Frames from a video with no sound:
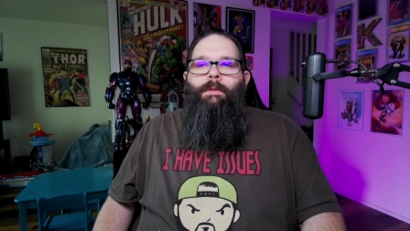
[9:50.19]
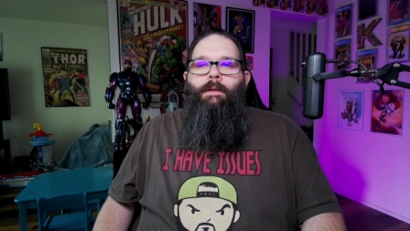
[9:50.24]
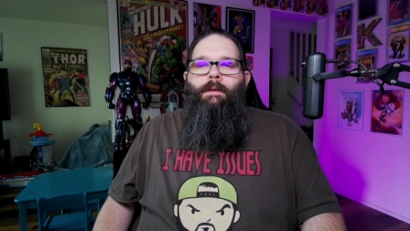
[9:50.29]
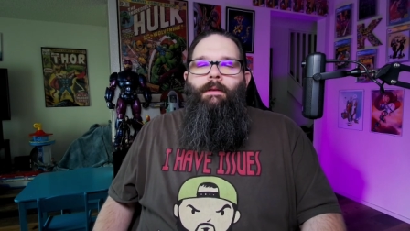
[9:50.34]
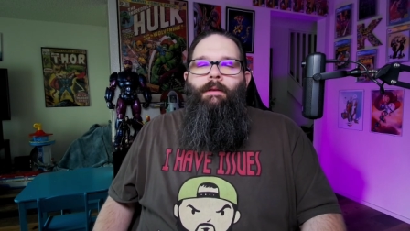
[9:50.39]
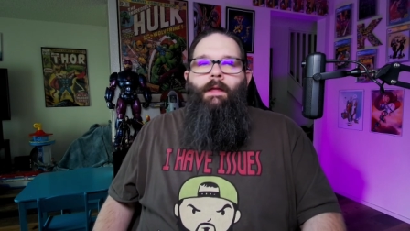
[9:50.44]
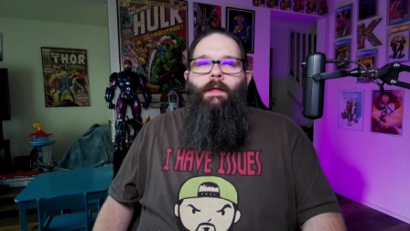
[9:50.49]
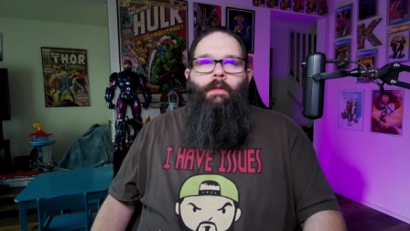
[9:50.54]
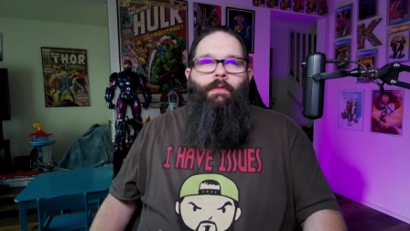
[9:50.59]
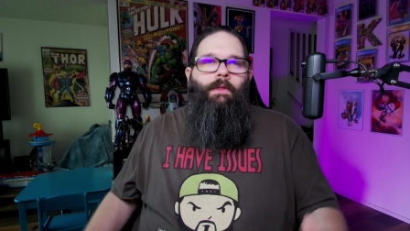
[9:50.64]

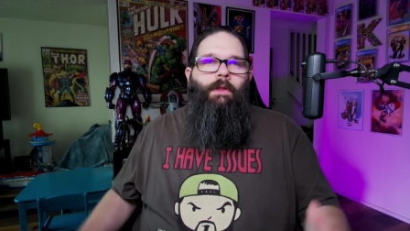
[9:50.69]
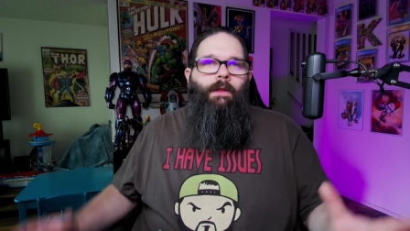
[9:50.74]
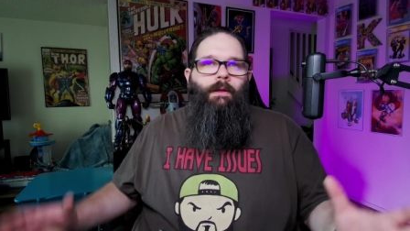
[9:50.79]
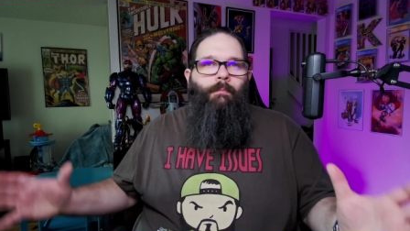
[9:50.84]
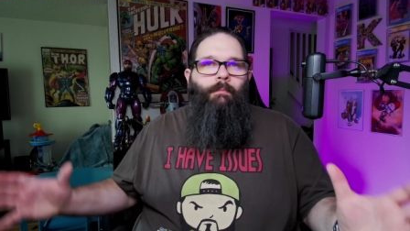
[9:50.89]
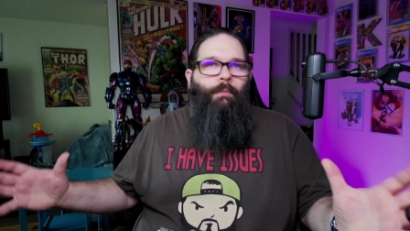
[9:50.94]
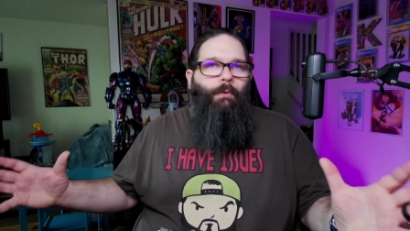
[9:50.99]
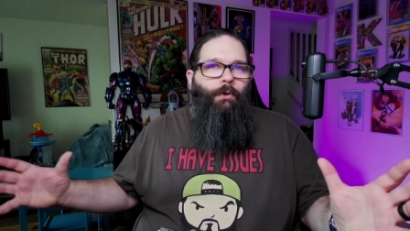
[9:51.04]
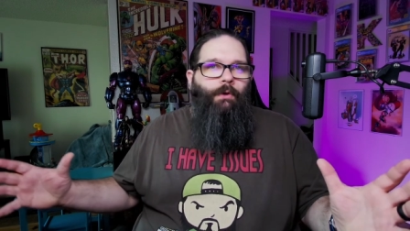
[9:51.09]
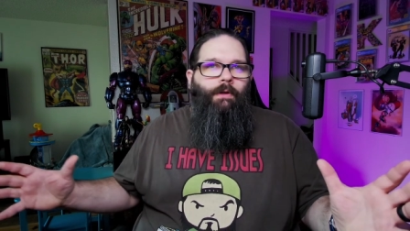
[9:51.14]

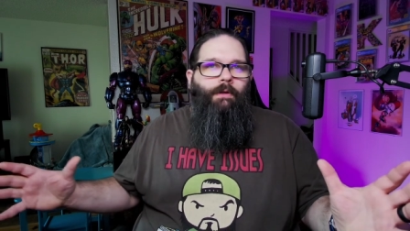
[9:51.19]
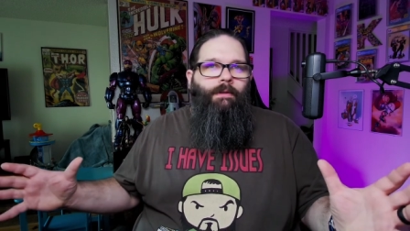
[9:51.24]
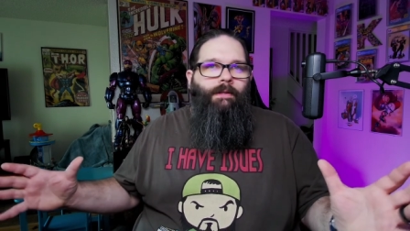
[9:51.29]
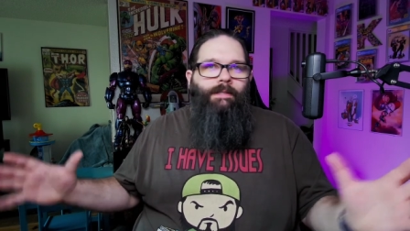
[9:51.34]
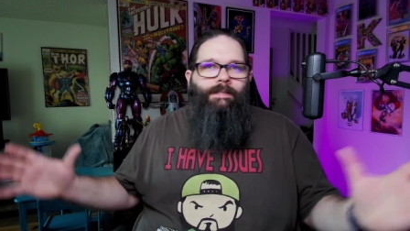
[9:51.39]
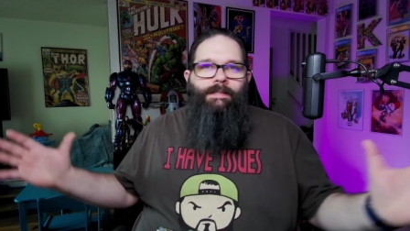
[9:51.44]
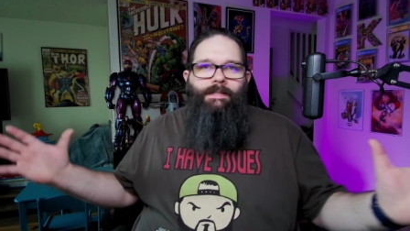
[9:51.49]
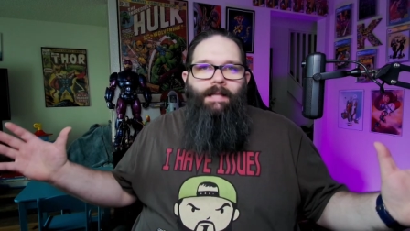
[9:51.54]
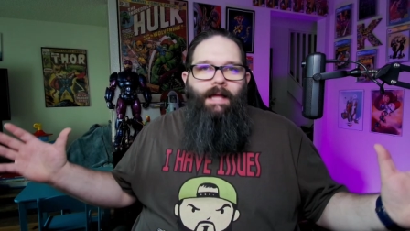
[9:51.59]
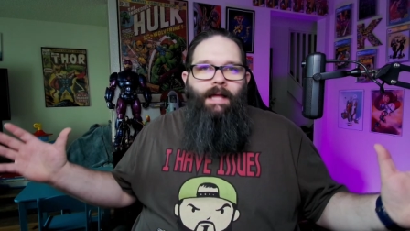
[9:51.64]
nothing book
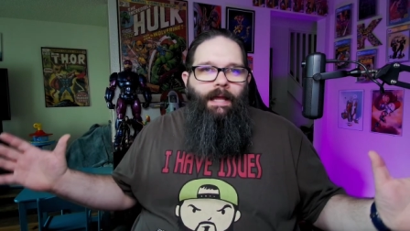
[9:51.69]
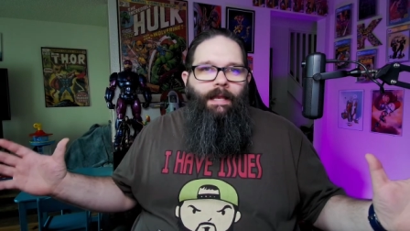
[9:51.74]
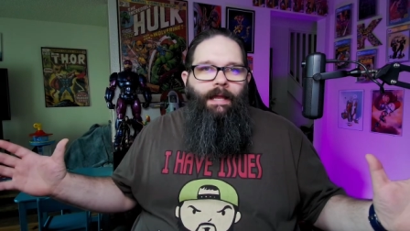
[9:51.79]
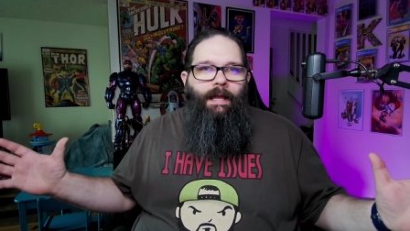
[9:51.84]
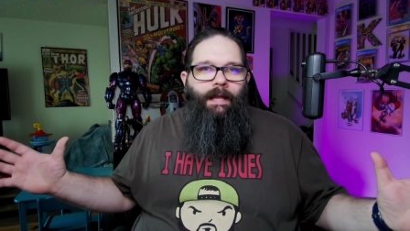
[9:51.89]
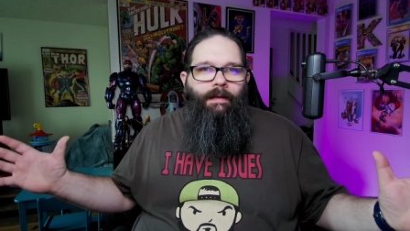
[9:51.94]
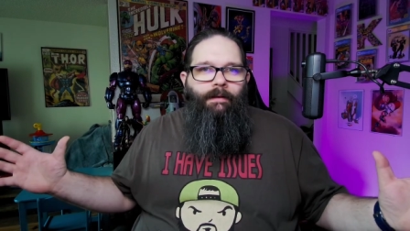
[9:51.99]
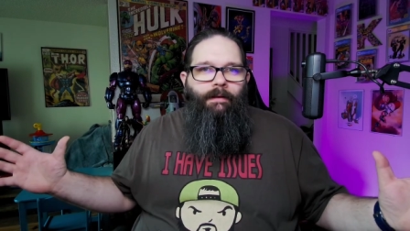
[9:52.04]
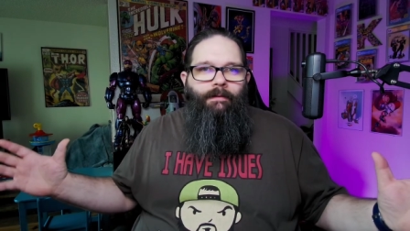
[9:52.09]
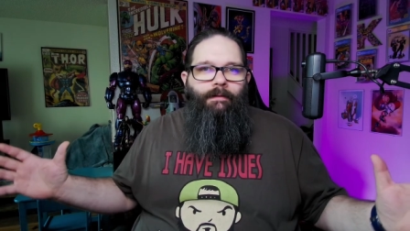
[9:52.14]
that's nine
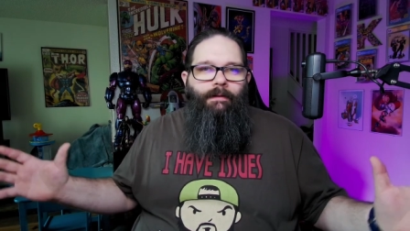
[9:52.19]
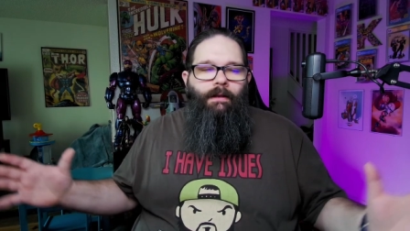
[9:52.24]
eight.